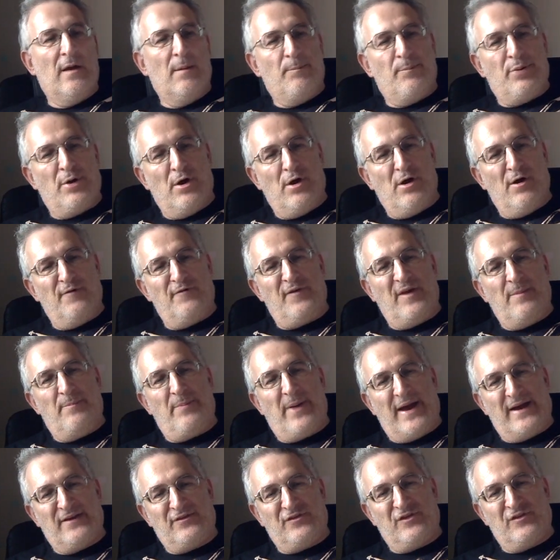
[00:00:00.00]
Pervy
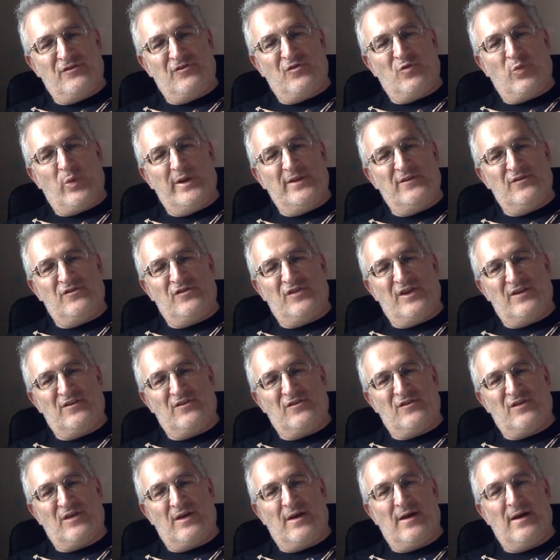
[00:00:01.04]
Pasha's twin
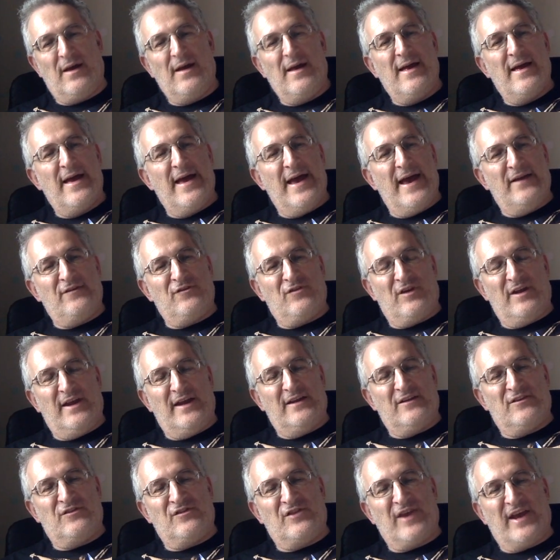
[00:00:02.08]
sister
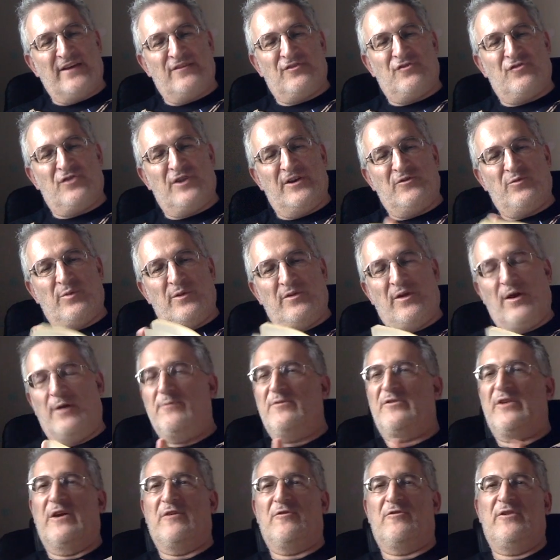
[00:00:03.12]
engineered sextris with Home
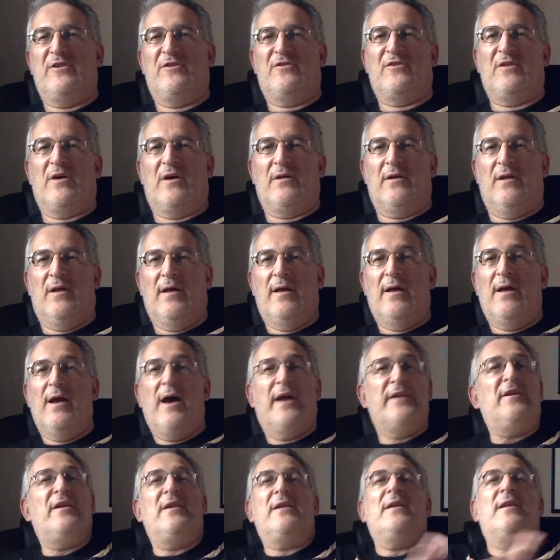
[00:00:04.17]
Secretary's son.
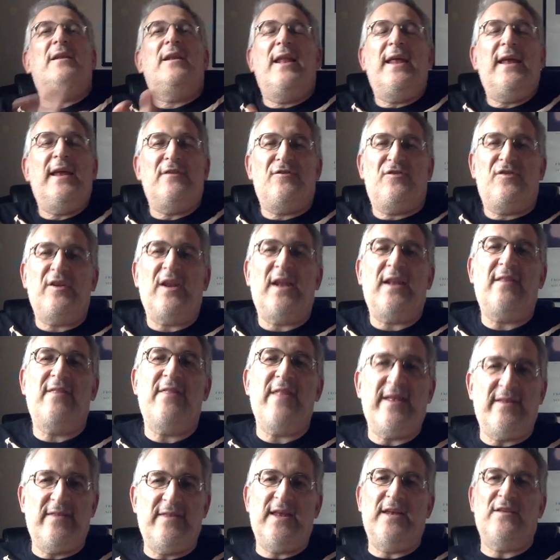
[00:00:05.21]
And you didn't need, she didn't
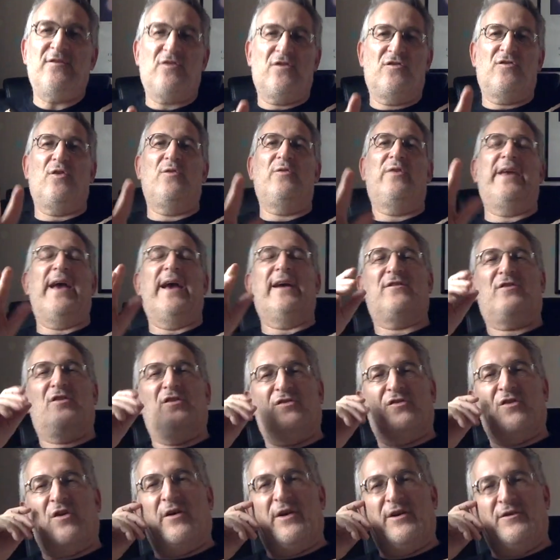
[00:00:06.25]
then need to do the
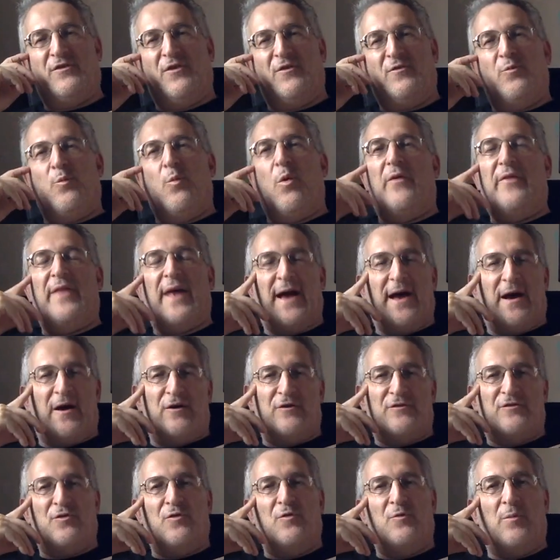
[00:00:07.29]
exercise of what that
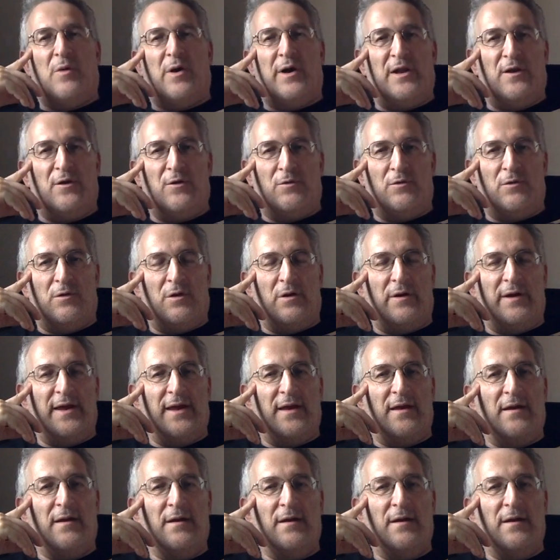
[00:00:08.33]
article might look like.